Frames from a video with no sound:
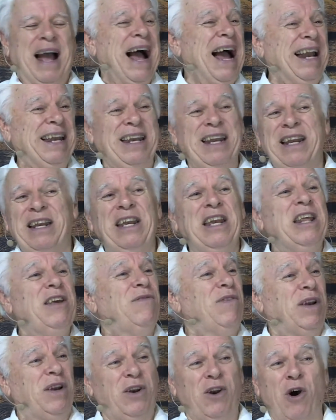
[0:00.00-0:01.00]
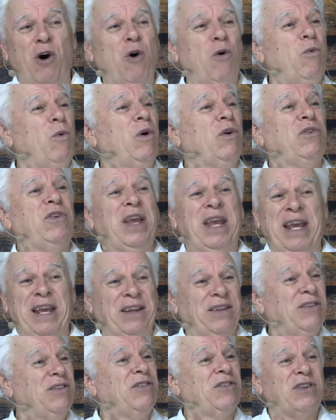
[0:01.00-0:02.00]
I didn't even know was
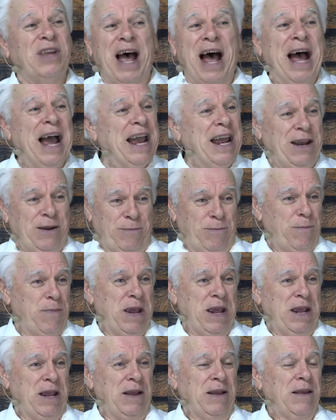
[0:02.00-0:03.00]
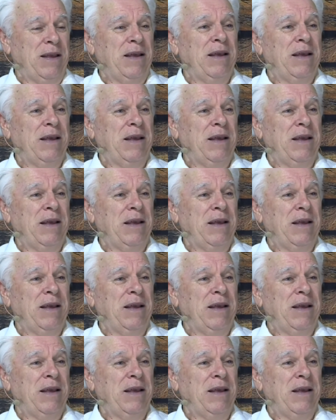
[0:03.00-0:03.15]
inside me.